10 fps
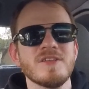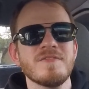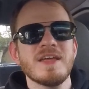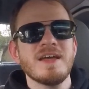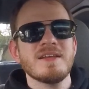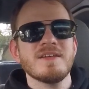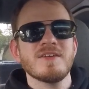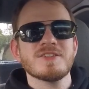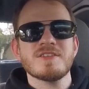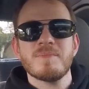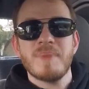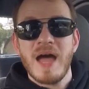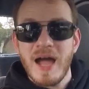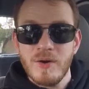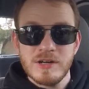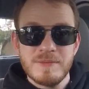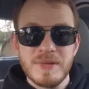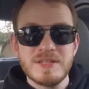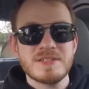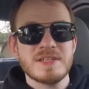of that, and honestly the power had
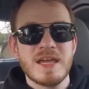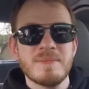been the same,